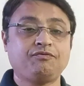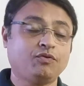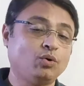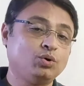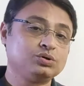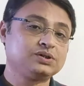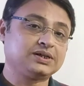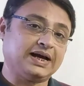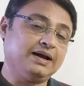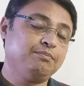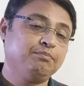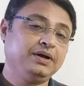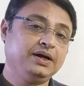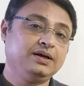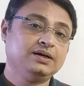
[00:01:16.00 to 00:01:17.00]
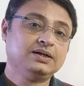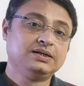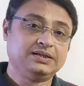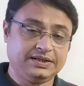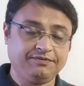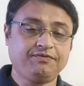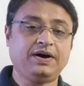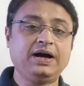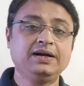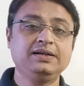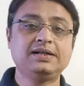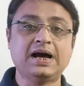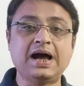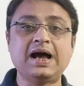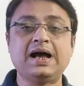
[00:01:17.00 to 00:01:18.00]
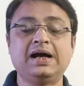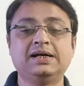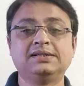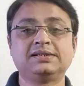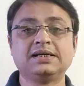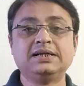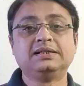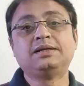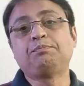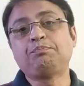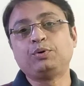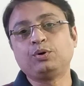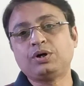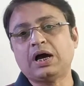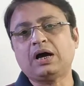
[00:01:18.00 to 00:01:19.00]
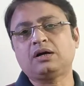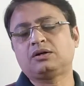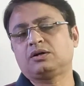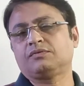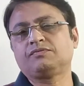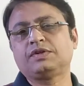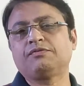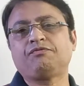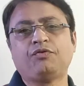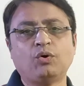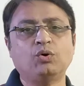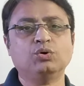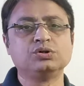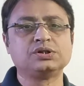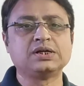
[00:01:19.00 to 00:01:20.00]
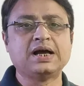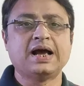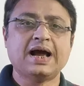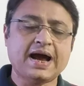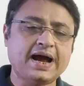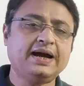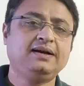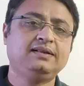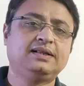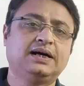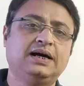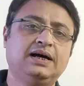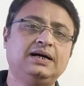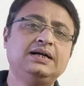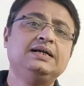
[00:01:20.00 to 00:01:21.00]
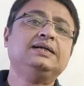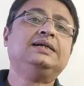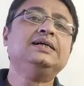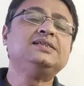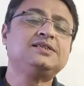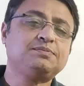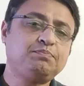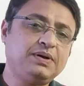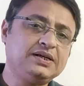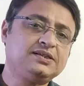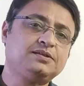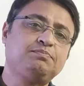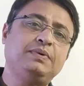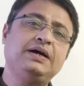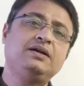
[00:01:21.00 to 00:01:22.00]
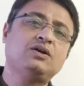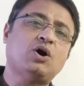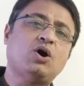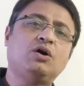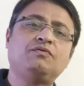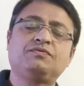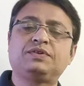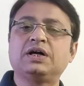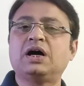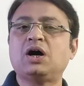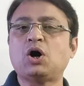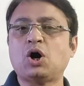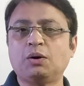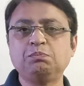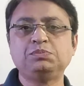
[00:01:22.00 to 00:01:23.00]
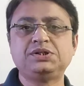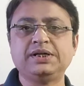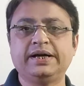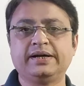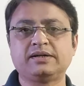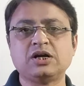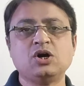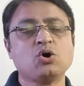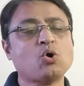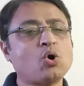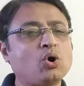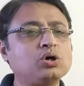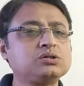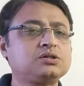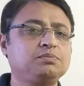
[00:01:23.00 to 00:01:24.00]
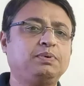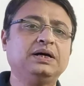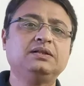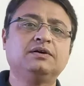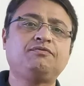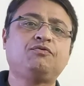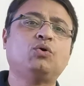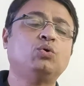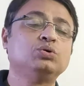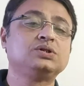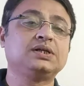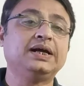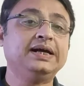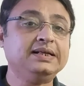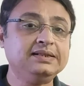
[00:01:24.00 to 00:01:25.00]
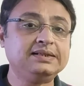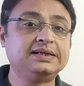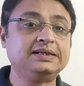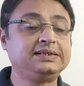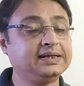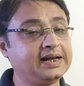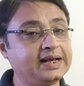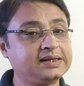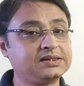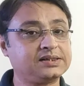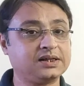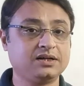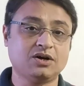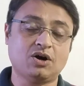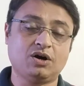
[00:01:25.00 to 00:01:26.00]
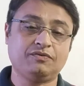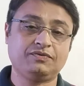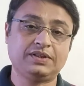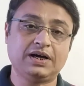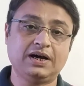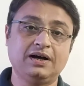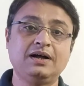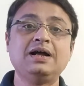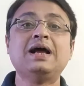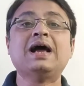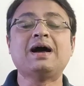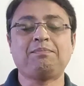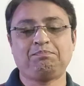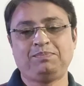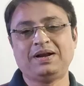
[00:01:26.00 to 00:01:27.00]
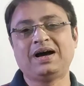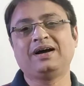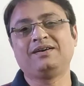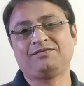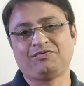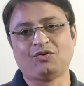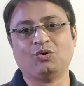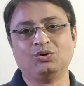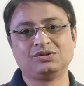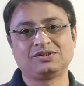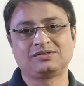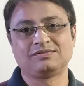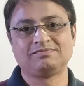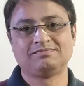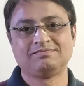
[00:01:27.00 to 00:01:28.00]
force can be defined as the product of the force and the displacement of the object caused by the force in the direction of the applied force.